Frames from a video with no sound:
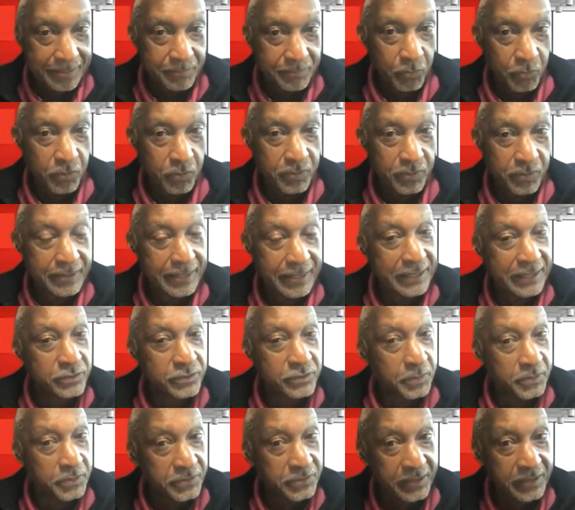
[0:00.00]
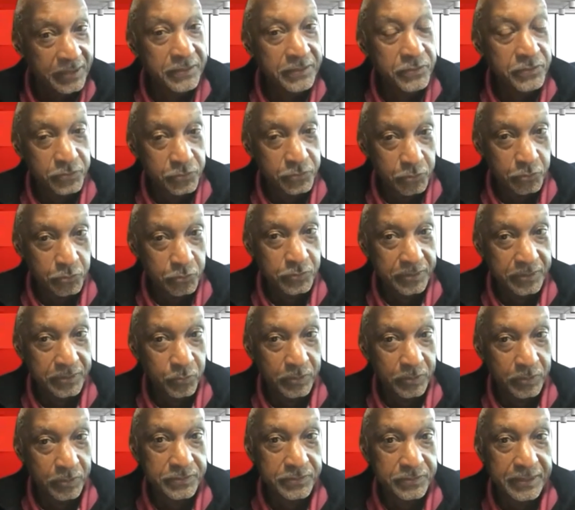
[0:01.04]
or expertise is usually
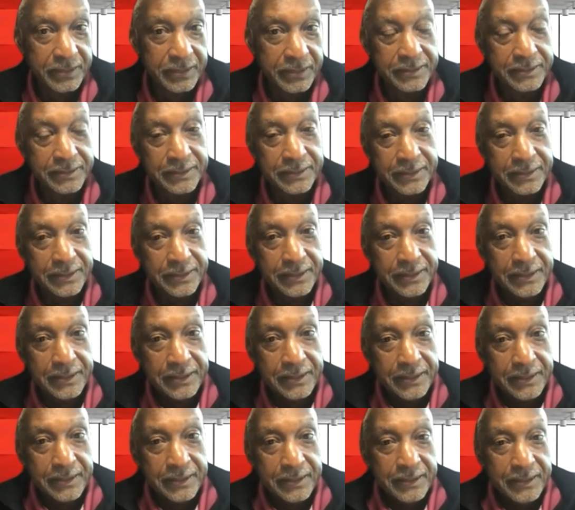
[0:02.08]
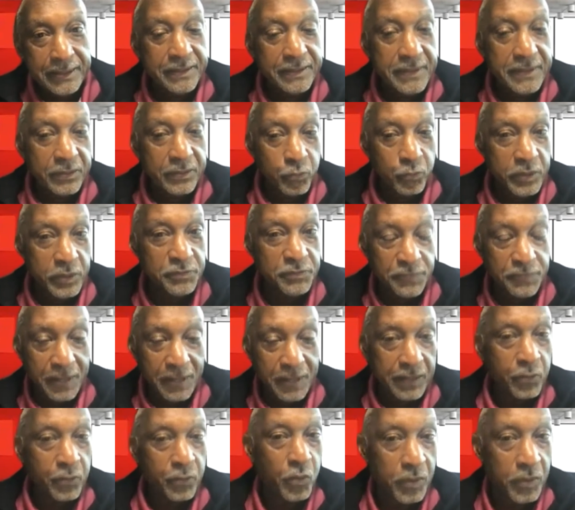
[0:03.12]
what's needed. And then we
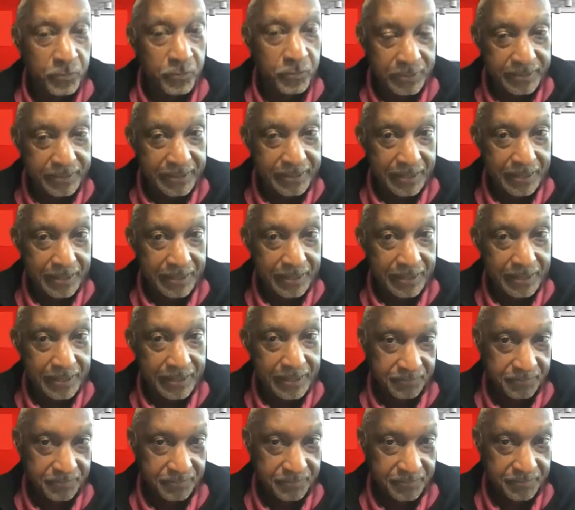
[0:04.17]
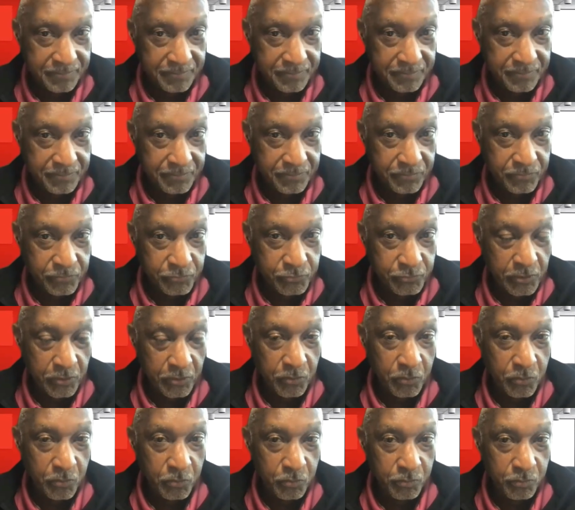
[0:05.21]
follow on with capital.
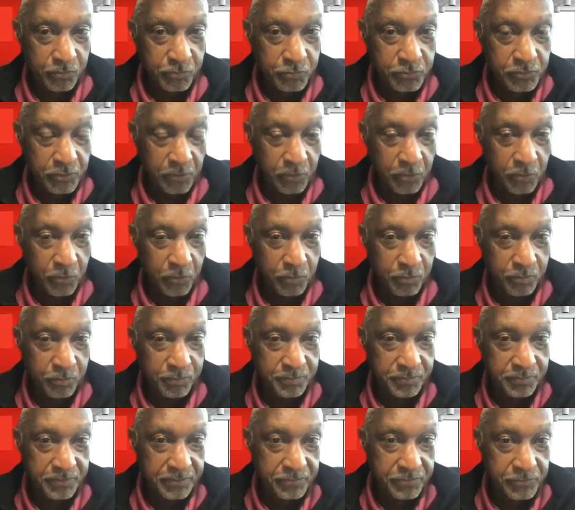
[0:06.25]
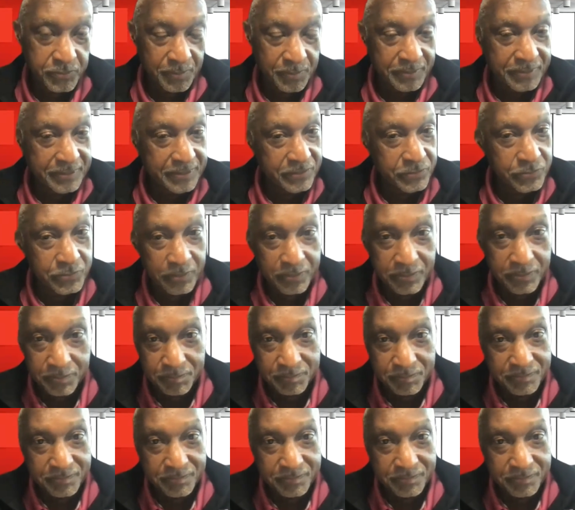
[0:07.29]
So some of these are,